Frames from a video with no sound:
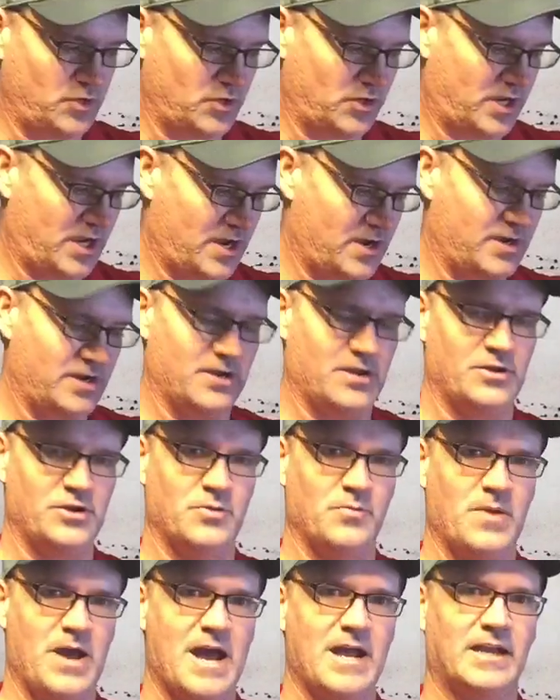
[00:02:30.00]
when you're carrying it on
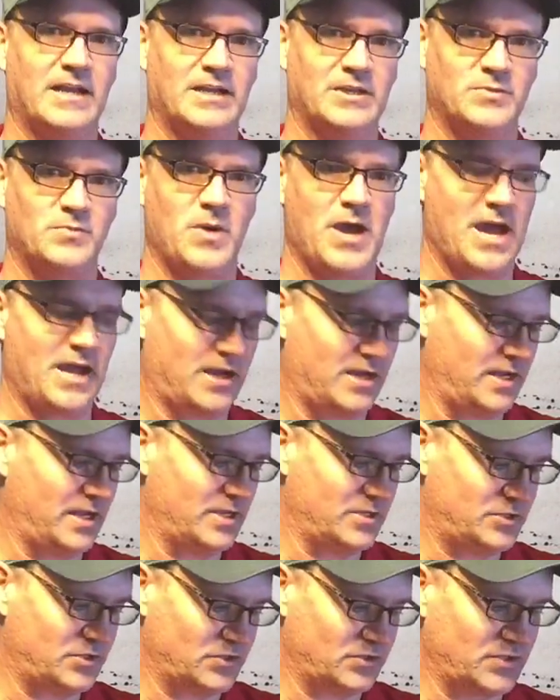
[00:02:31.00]
your back, it is padded
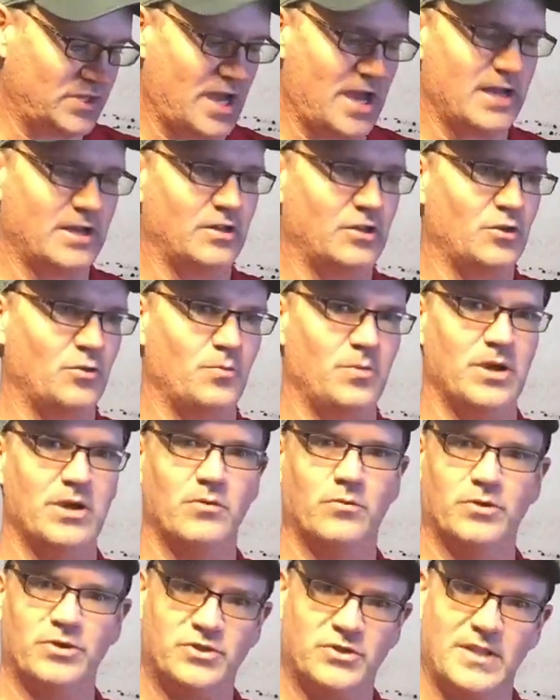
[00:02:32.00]
against your side a little
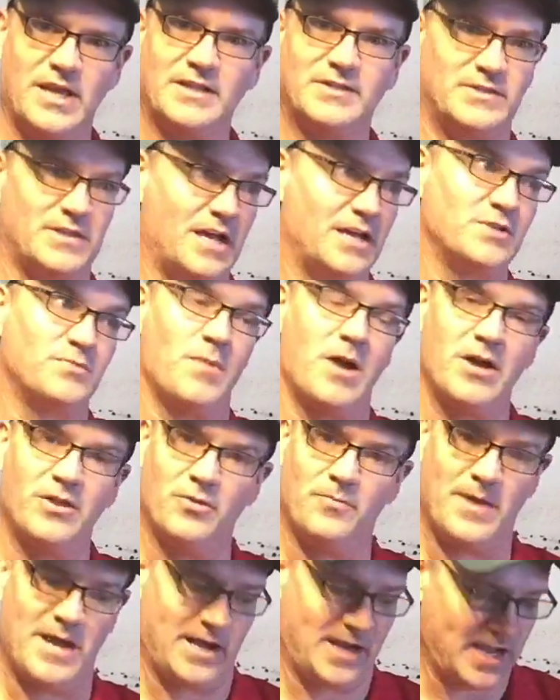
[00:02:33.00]
bit, which that's nice. My
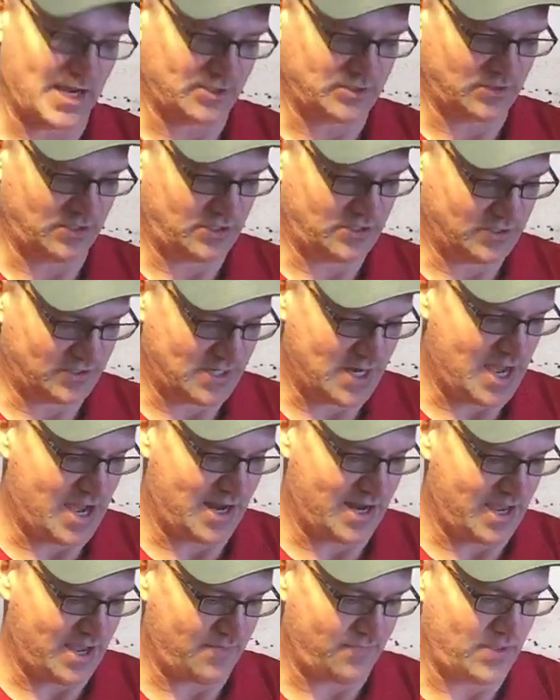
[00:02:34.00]
other bag actually does
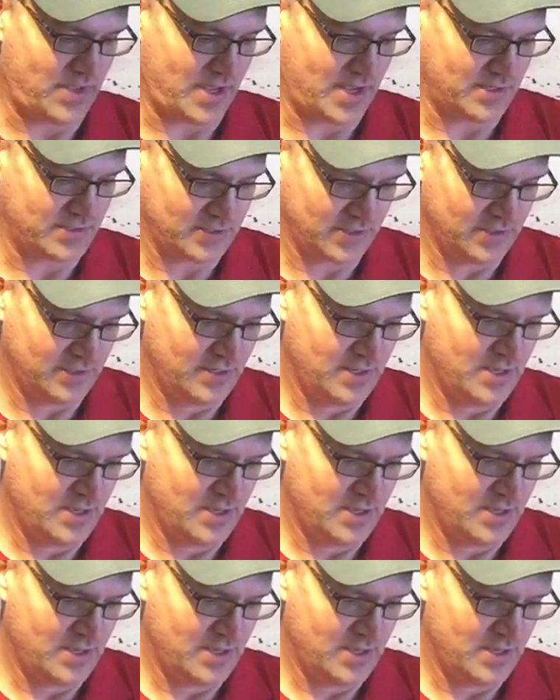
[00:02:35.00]
not have that.